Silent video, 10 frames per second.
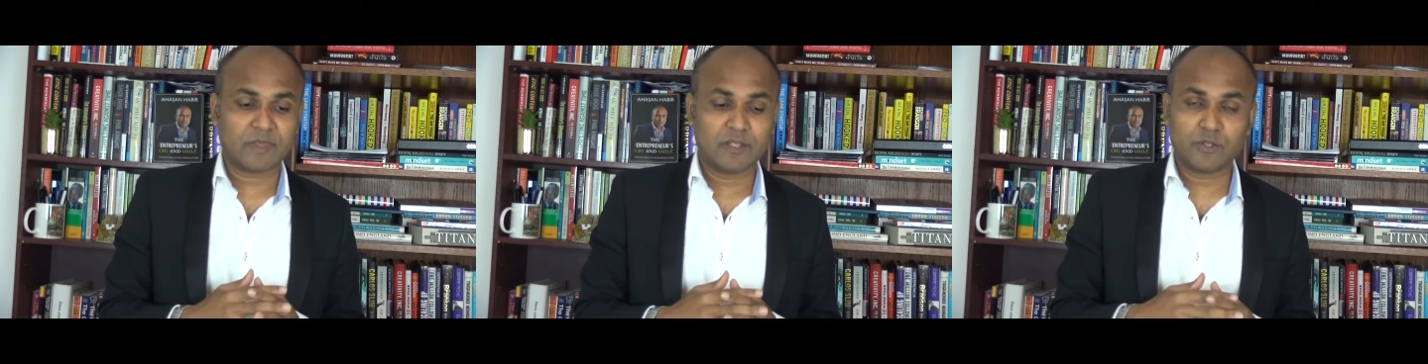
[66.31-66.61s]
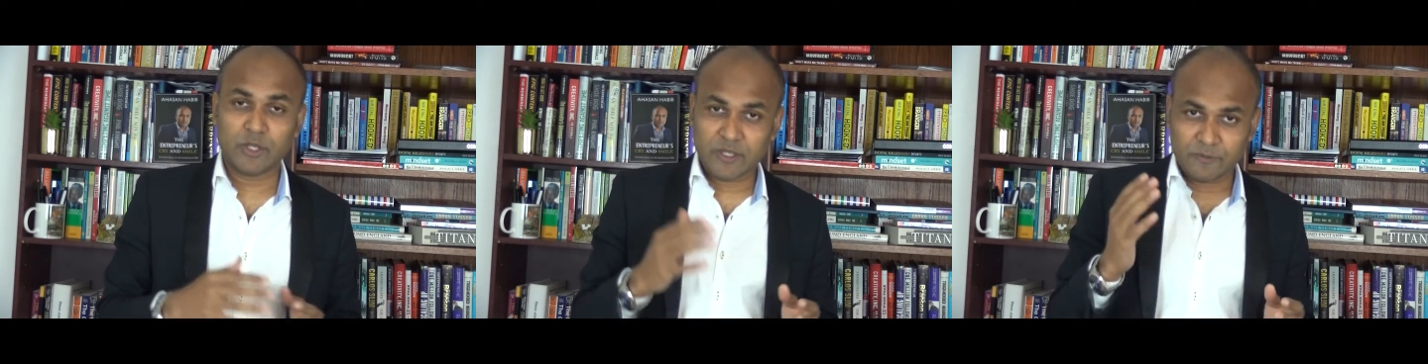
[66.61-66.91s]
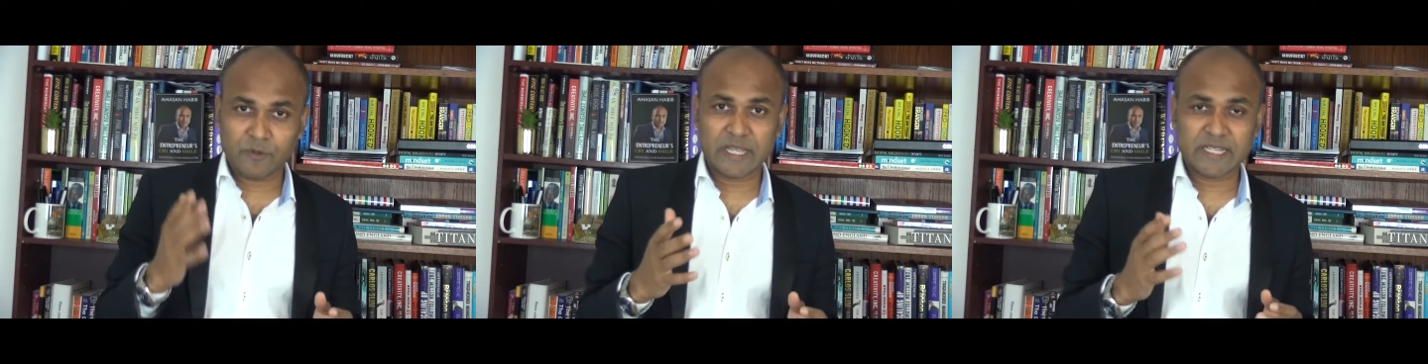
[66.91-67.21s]
So if
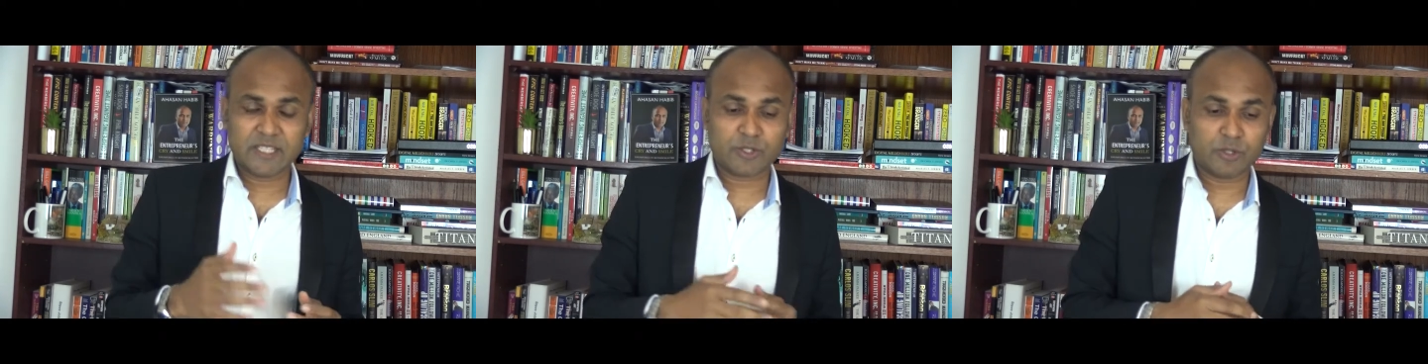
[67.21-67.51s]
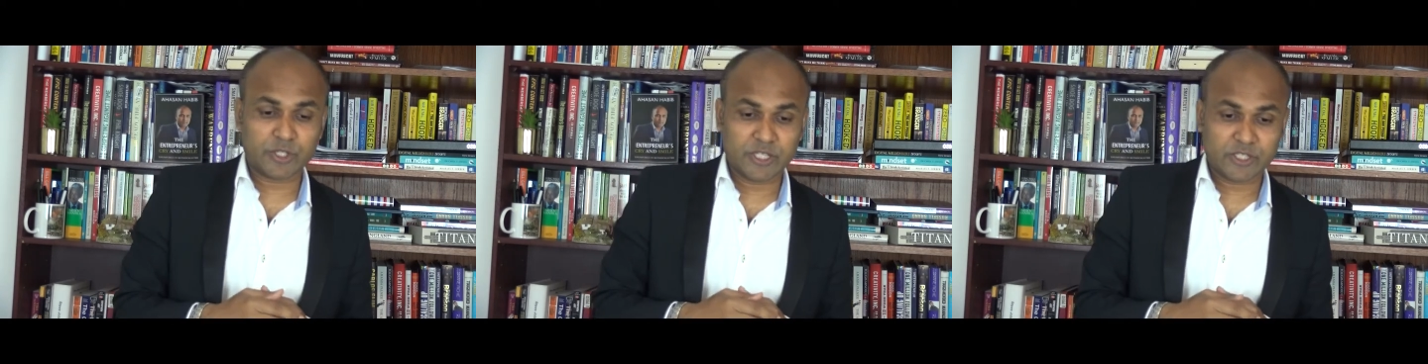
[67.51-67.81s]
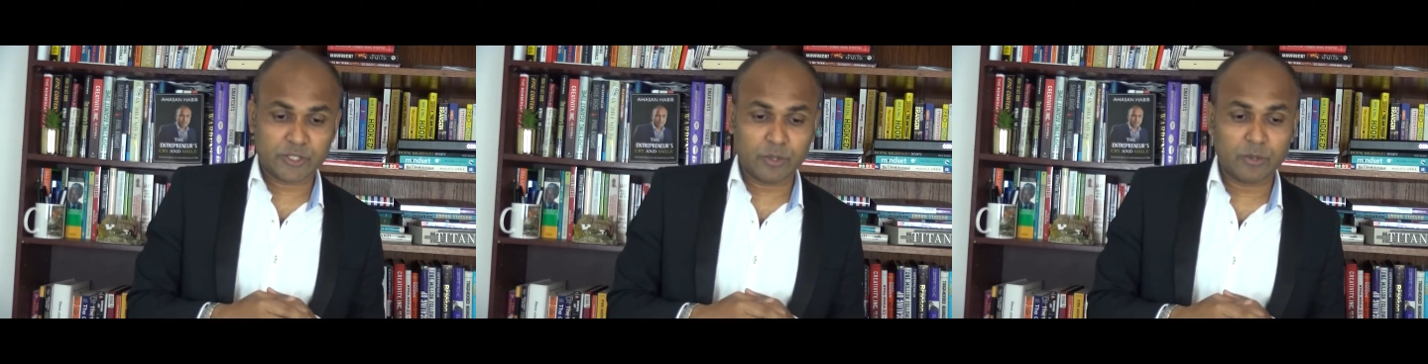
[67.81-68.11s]
you get this question,
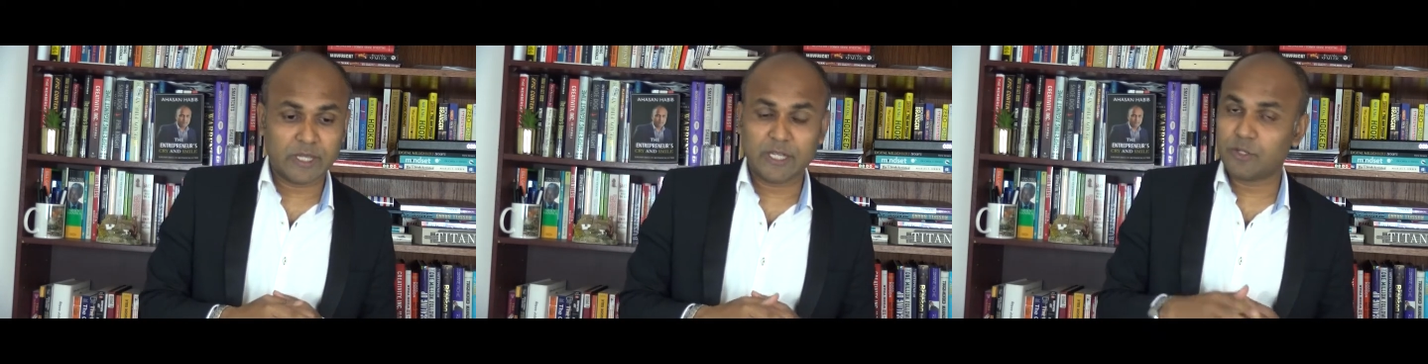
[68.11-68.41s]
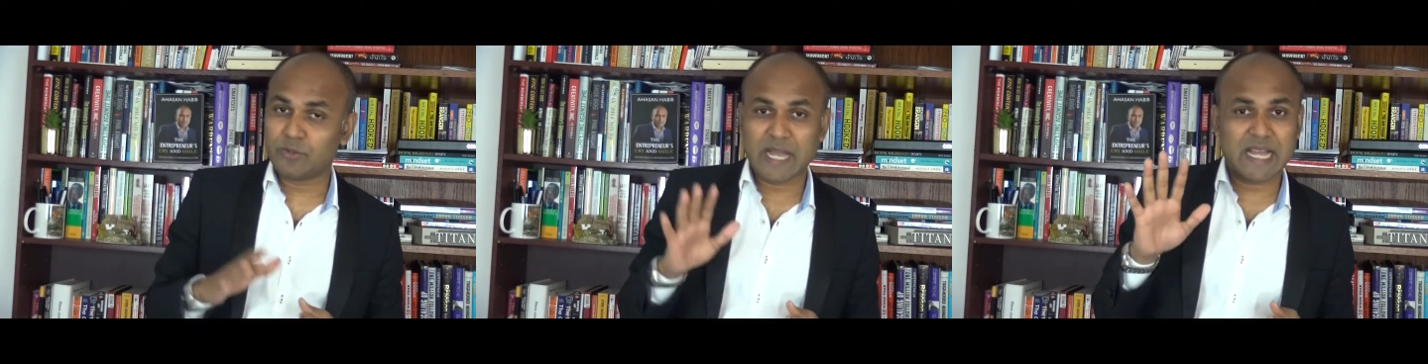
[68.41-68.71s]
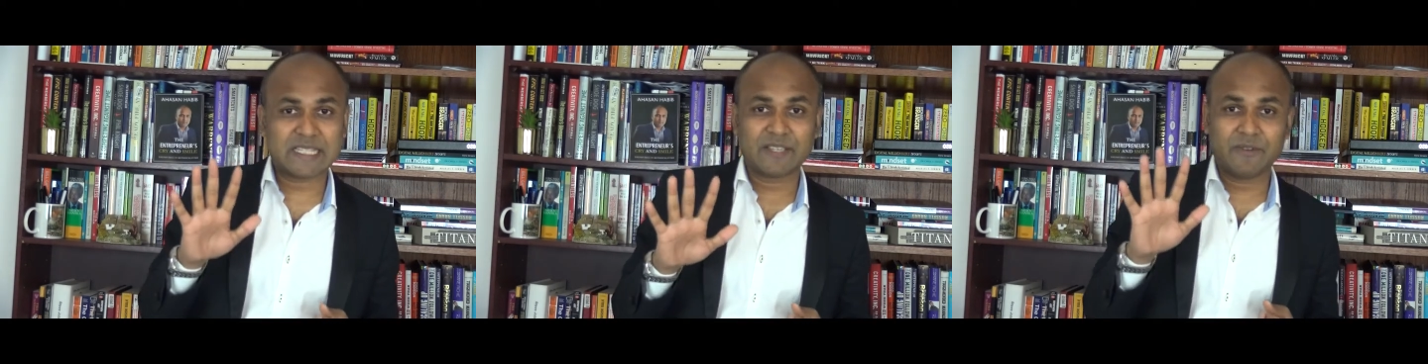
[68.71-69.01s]
so you need to
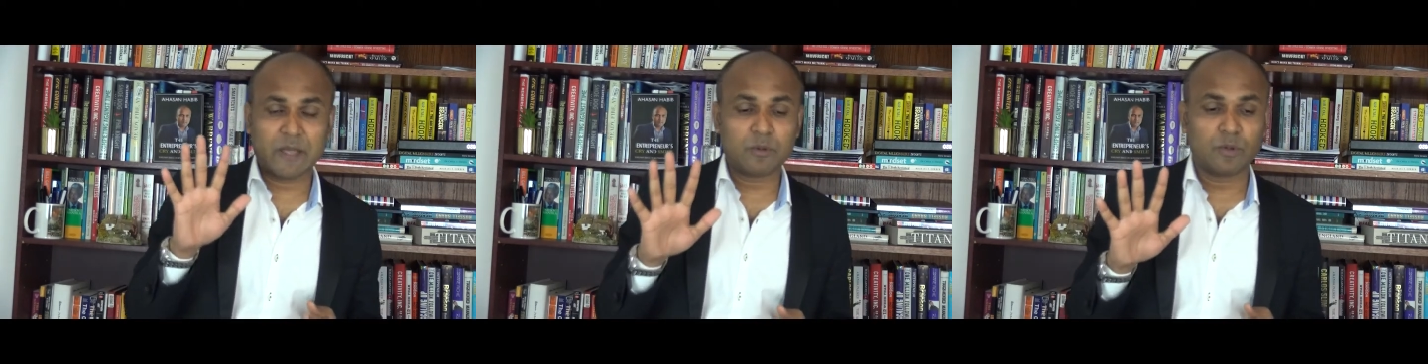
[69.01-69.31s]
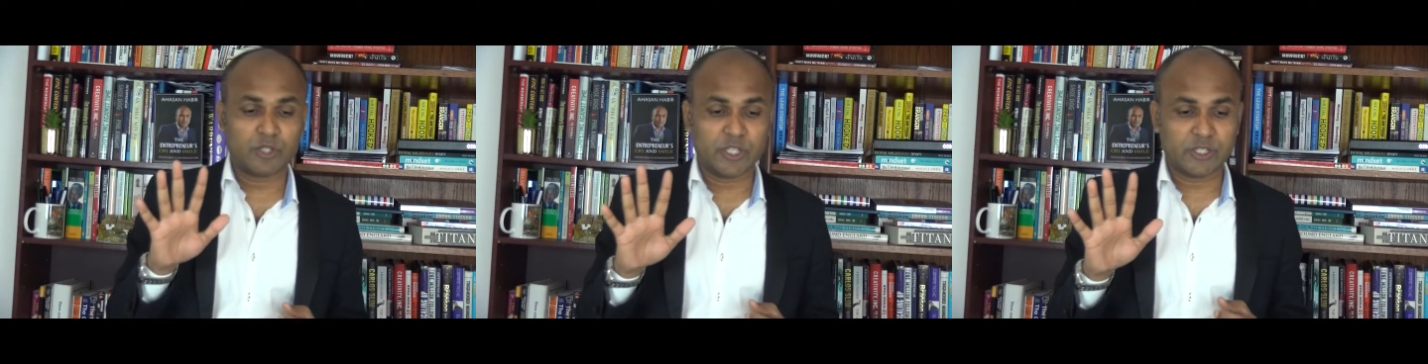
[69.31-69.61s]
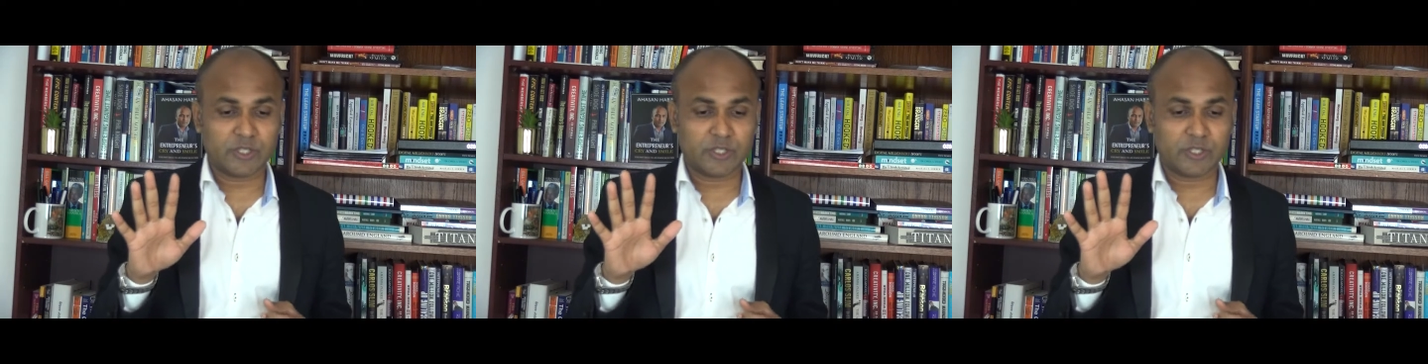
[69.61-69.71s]
ask 5 questions.